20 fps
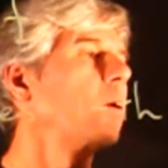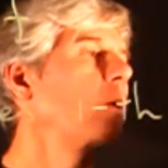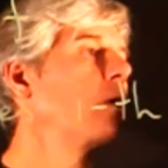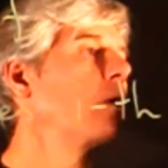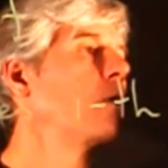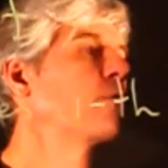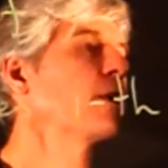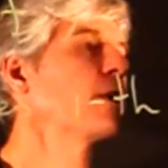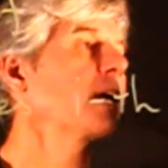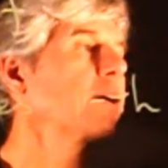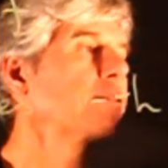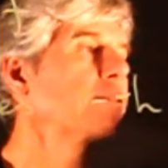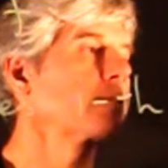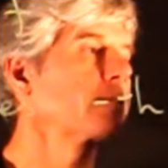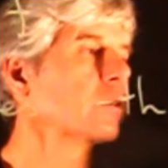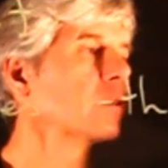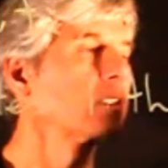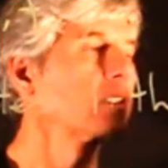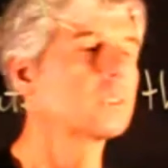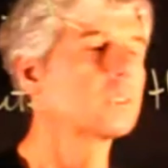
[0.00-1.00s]
of f.
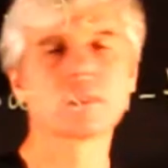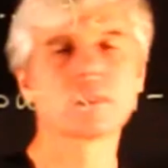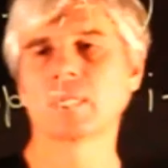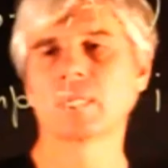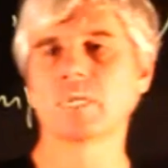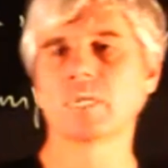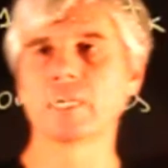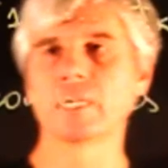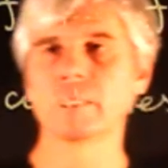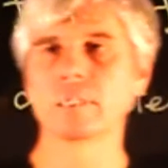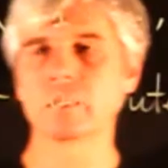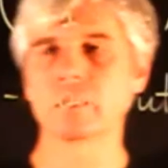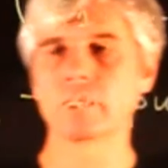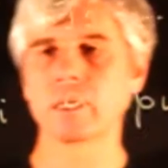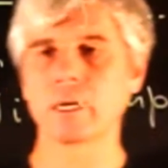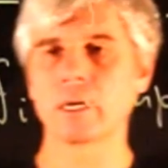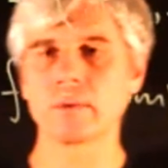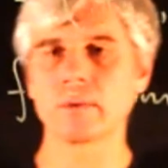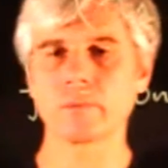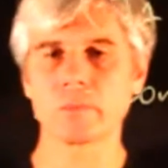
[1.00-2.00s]
And
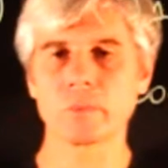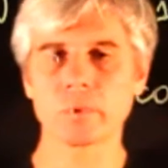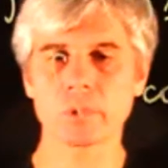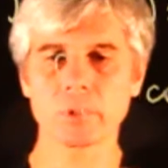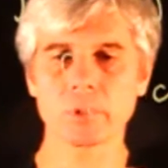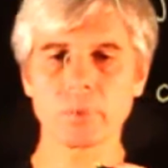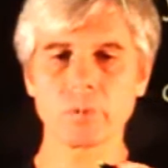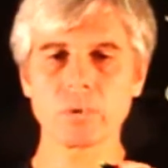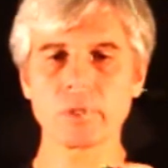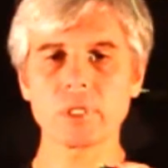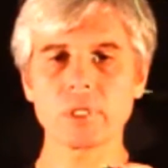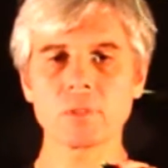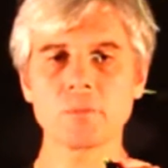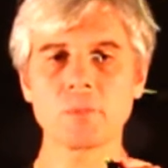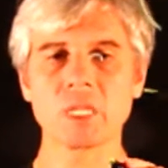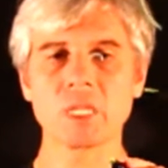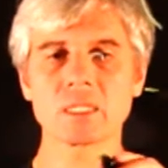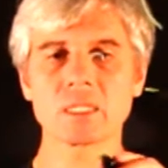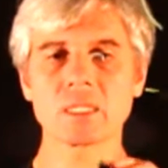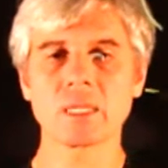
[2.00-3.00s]
so this
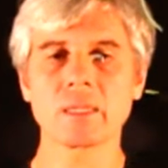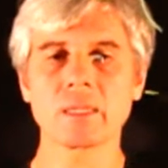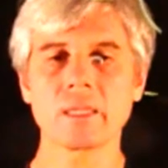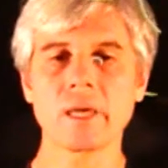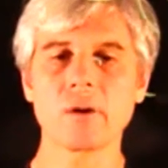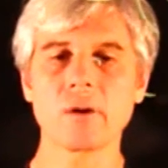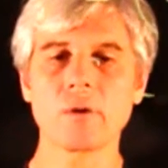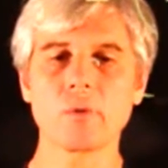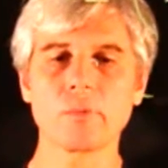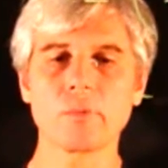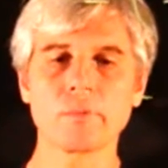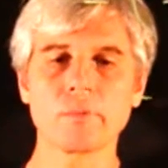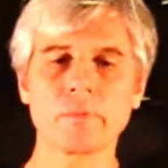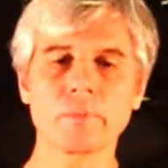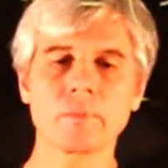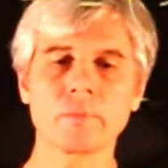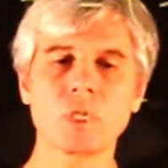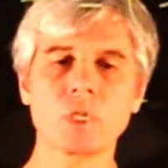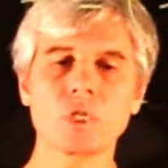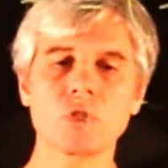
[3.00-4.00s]
means that now
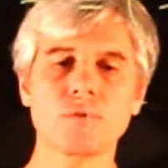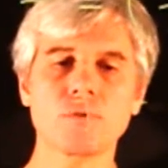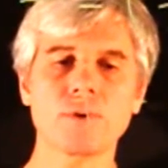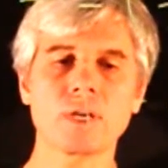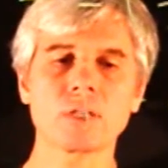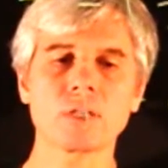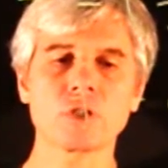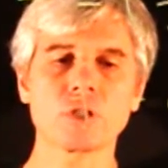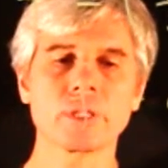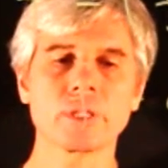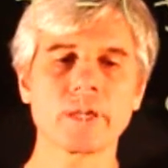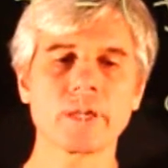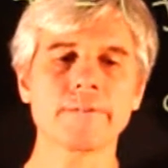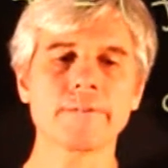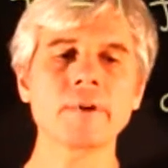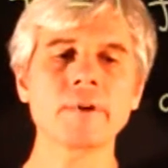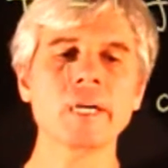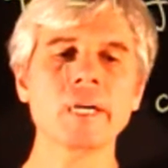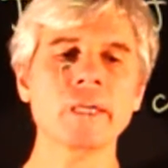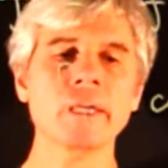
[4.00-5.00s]
each function
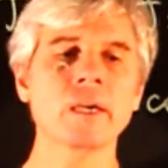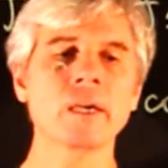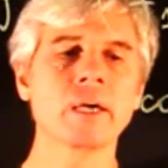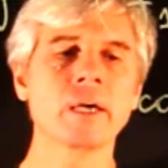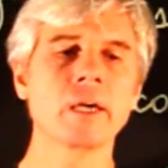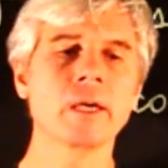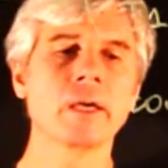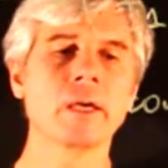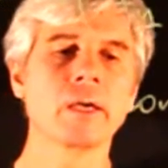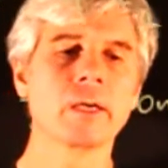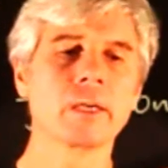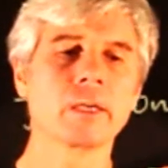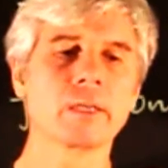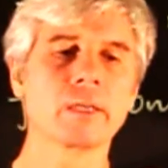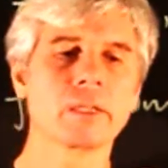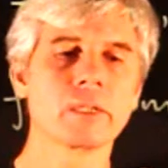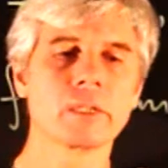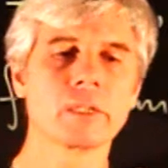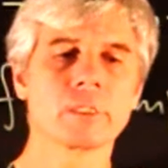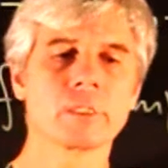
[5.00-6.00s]
fi
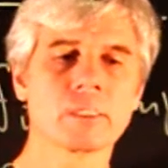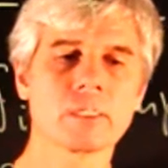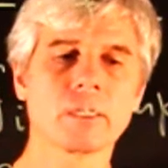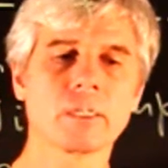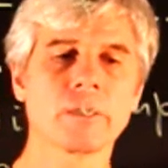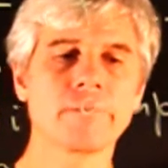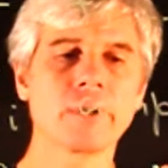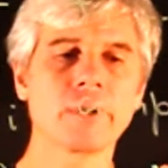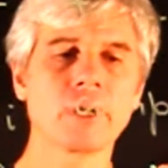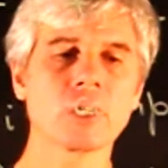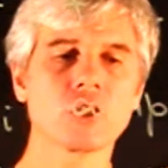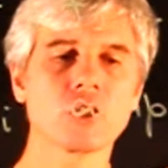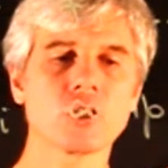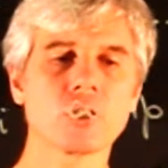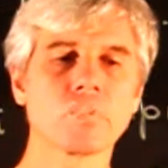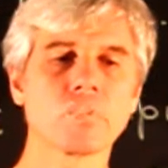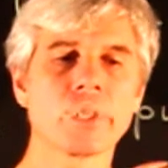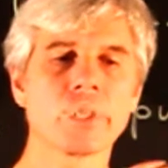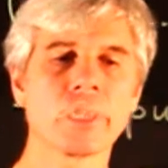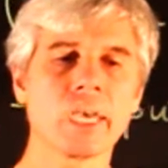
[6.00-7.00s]
is a
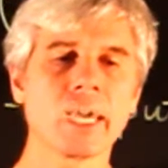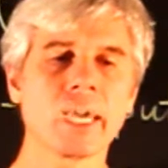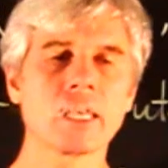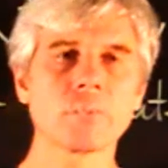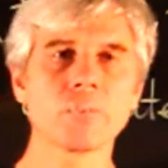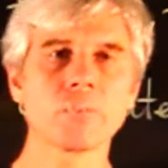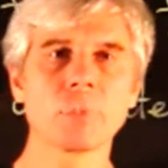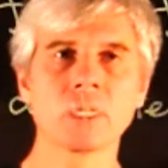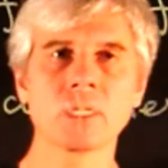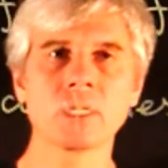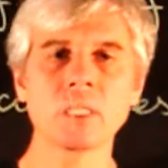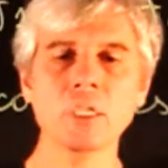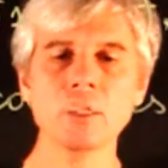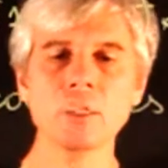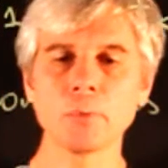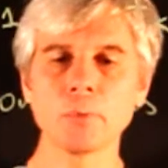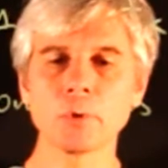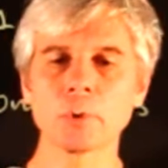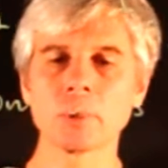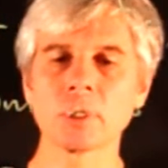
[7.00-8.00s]
function with n-bit
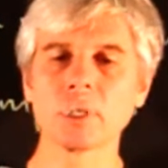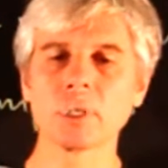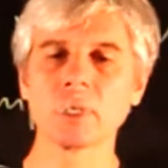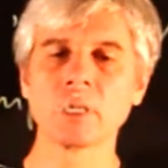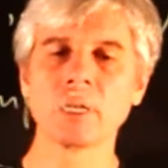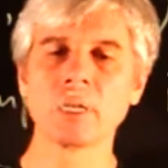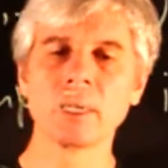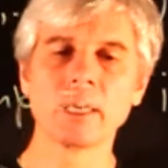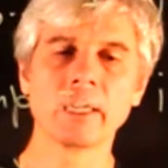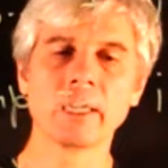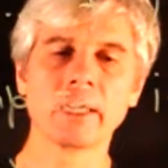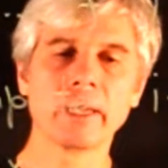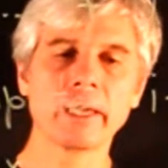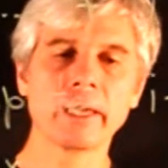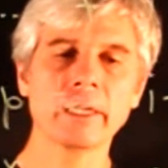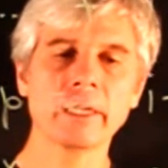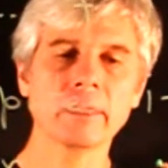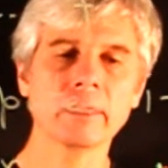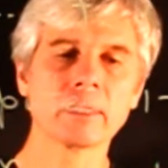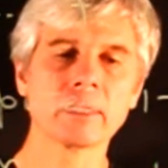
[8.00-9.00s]
input
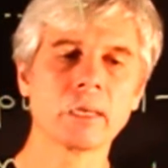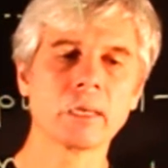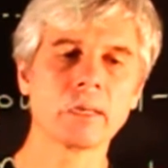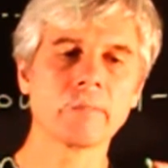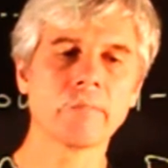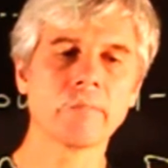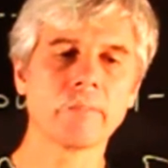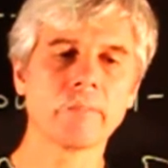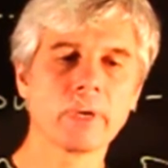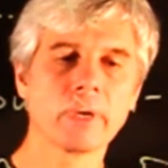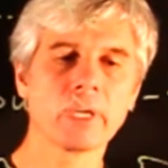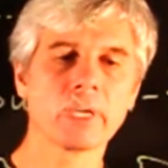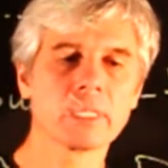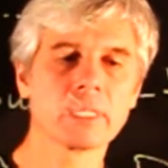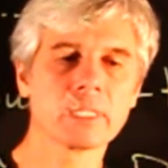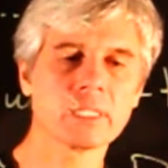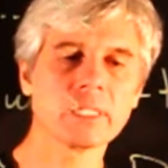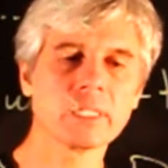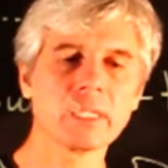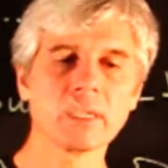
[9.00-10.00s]
and a
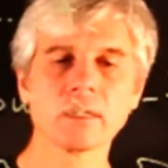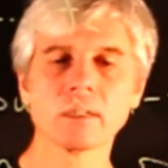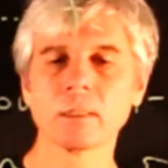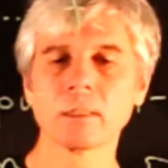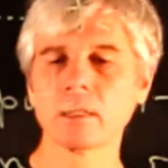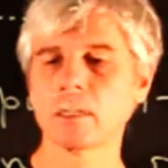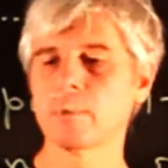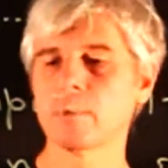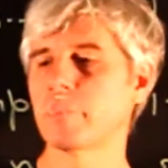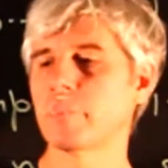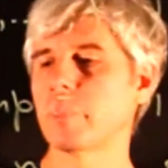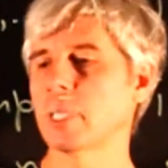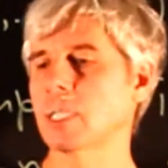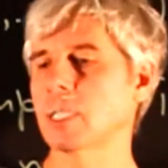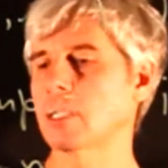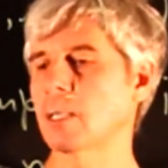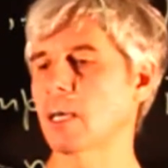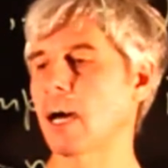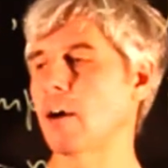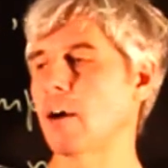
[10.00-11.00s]
single
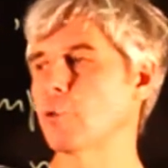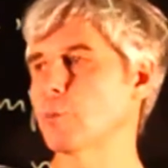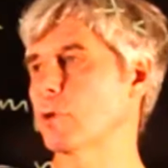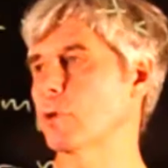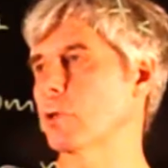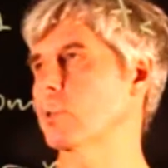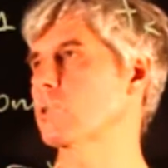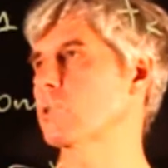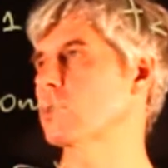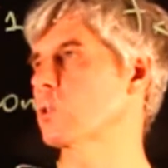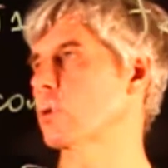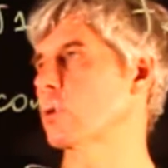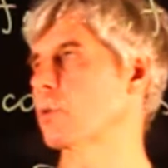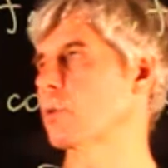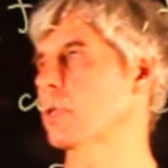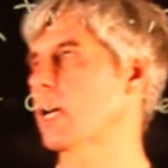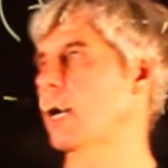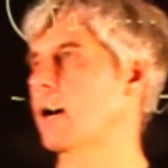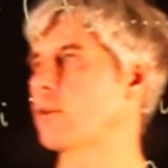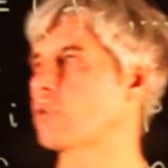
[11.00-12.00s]
bit output. So
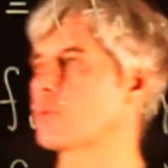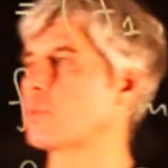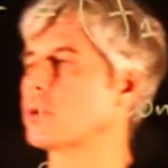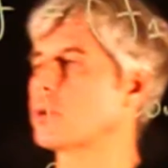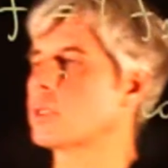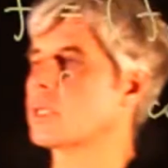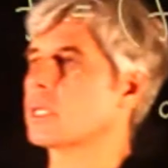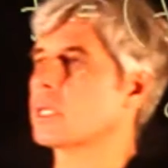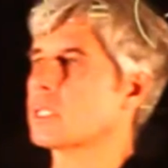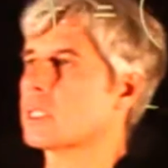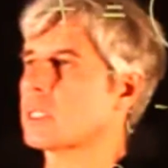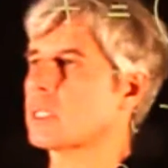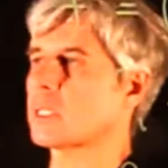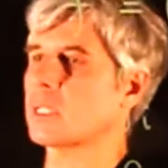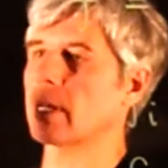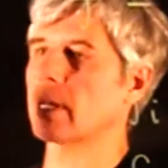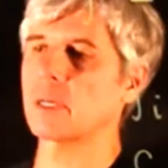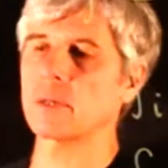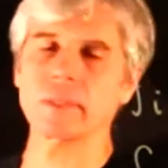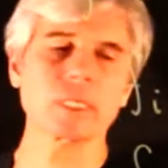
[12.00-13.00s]
the output is
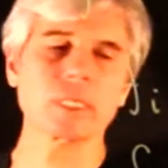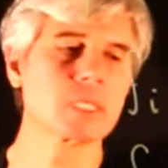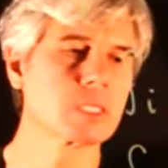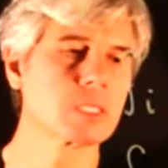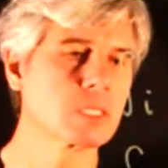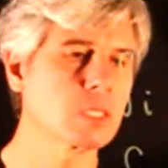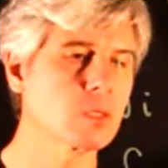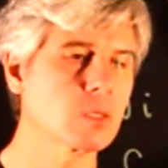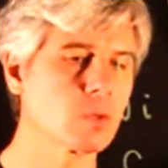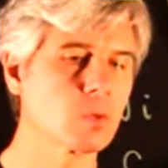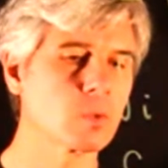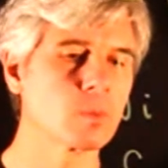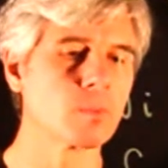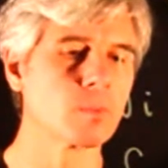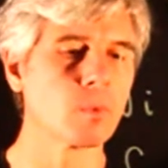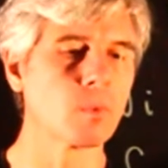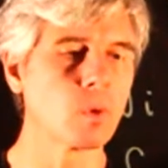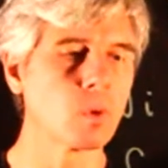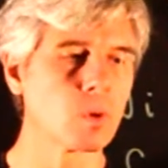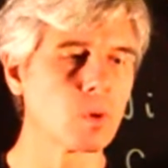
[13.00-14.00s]
0
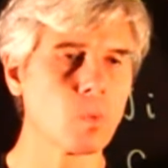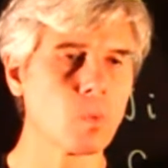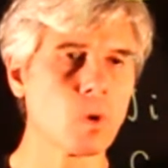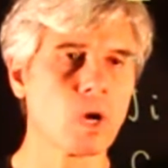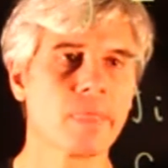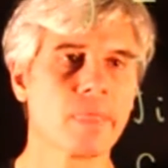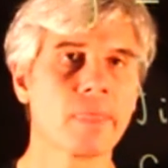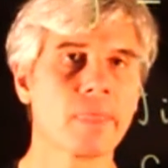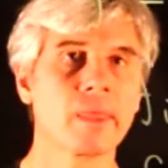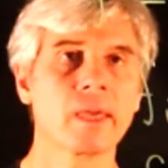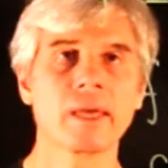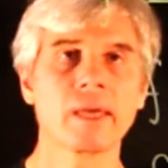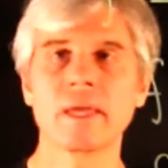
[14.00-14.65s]
or 1.